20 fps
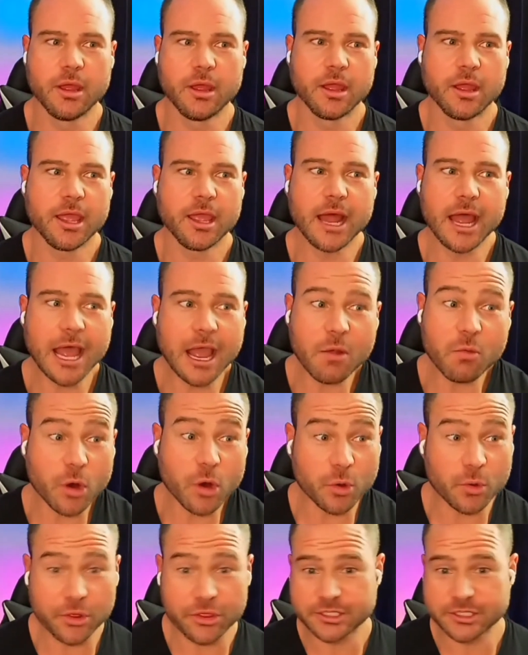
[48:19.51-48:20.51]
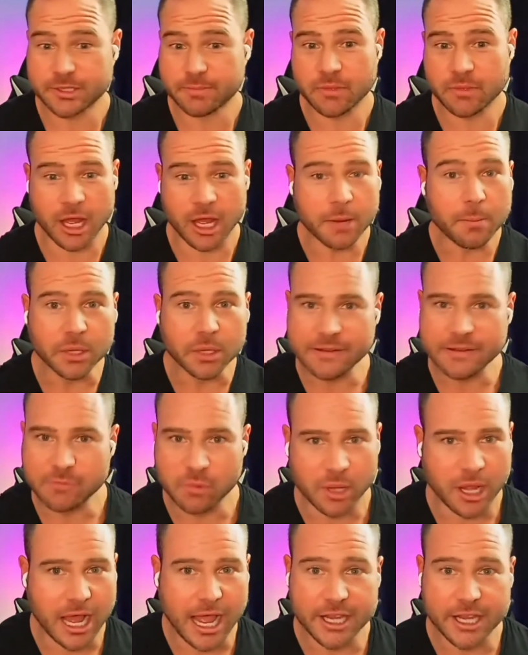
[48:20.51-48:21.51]
and I work with some
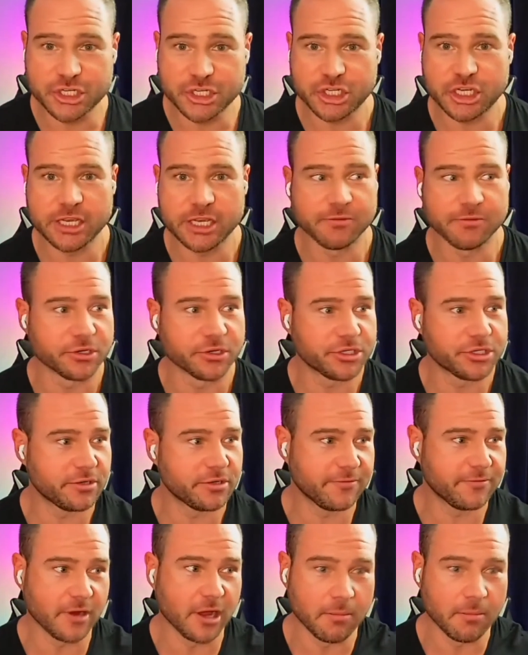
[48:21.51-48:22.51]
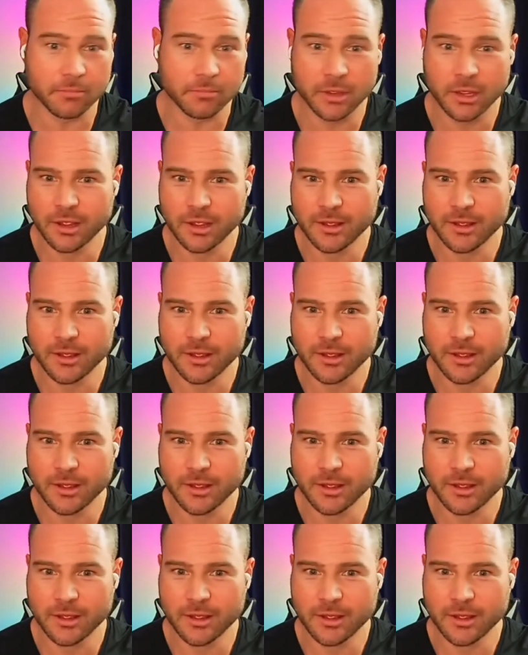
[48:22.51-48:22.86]
unbelievable high achievers, from